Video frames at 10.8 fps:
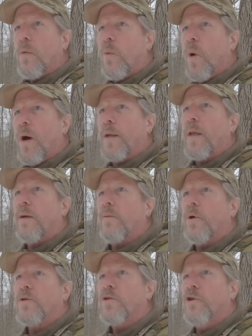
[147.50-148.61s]
what it
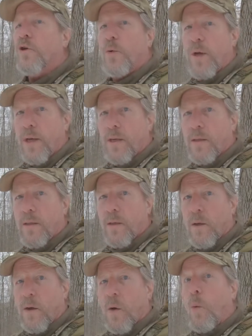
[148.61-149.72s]
was doing
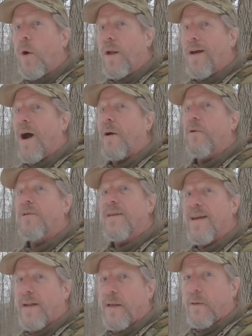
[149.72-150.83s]
when I was
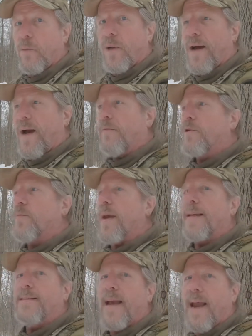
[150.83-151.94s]
in it, when I was
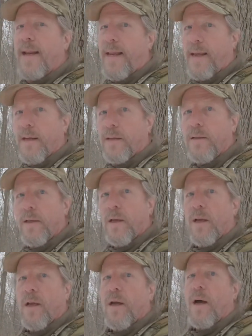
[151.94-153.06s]
maintaining it,
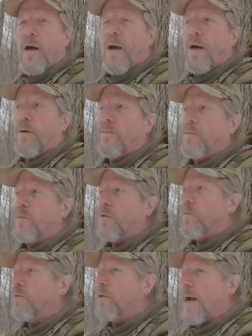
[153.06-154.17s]
um,
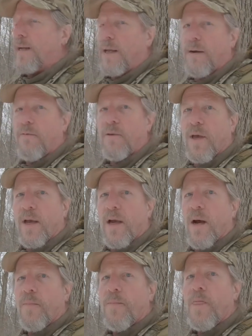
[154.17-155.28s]
tightening everything
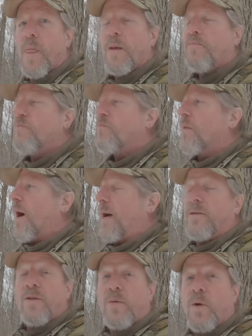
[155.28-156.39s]
up.
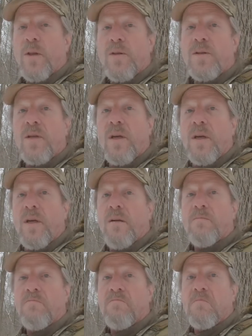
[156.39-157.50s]
I just wanted to see
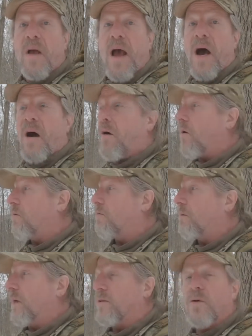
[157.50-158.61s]
how
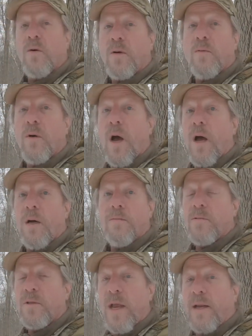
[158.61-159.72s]
it's going to uh,
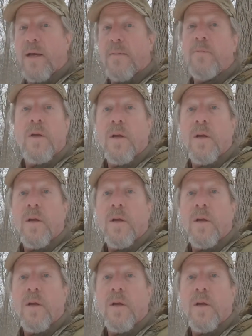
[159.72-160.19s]
stand up